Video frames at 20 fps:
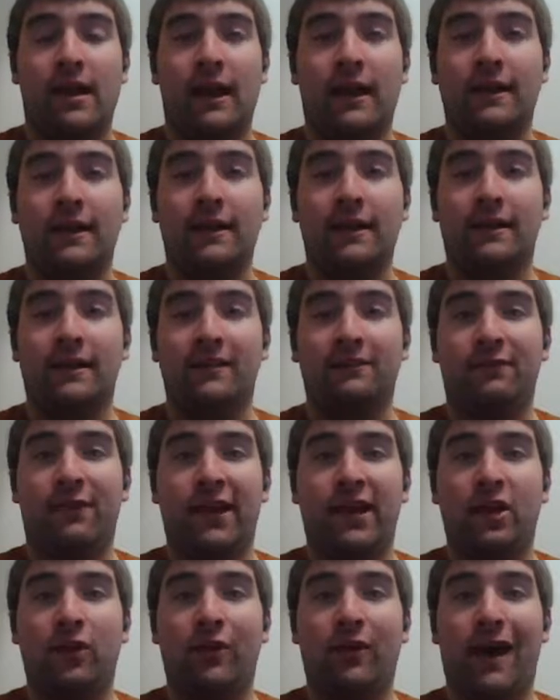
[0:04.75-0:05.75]
And in this
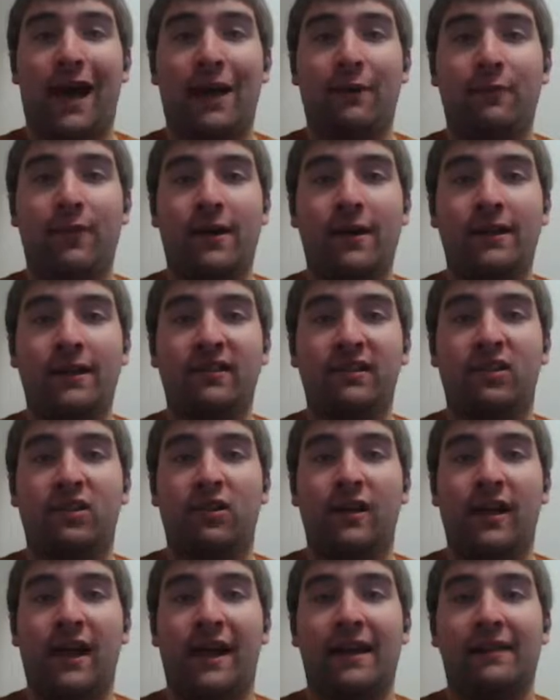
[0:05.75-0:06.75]
video, I want to
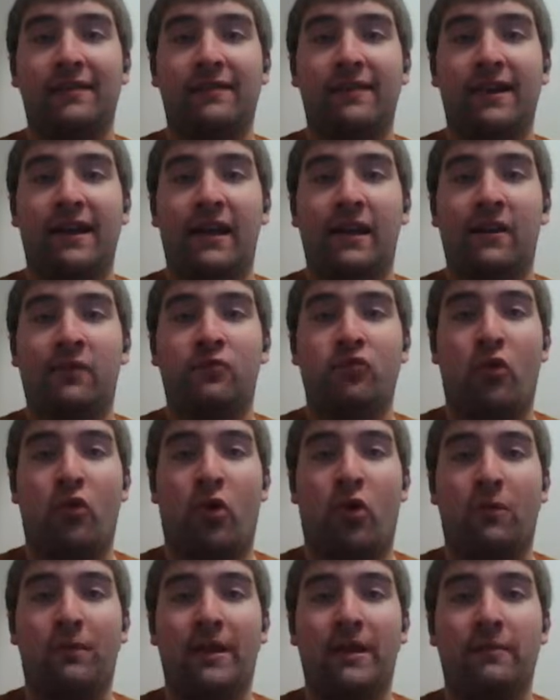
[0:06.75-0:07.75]
look at the
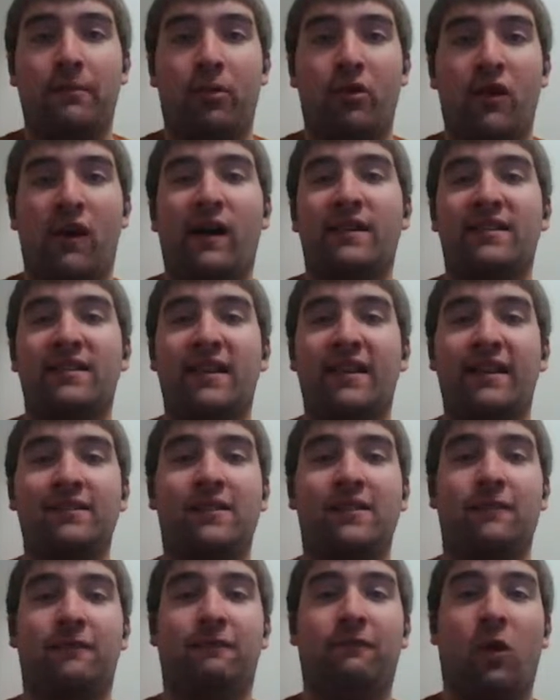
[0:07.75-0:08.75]
enrollment
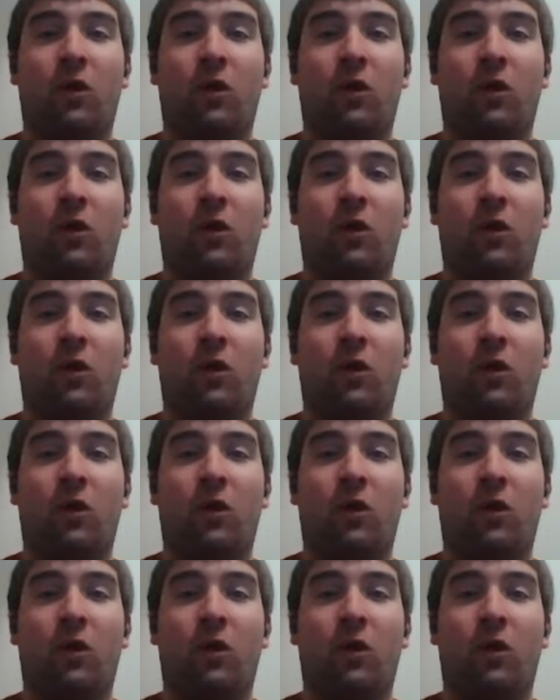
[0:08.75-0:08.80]
process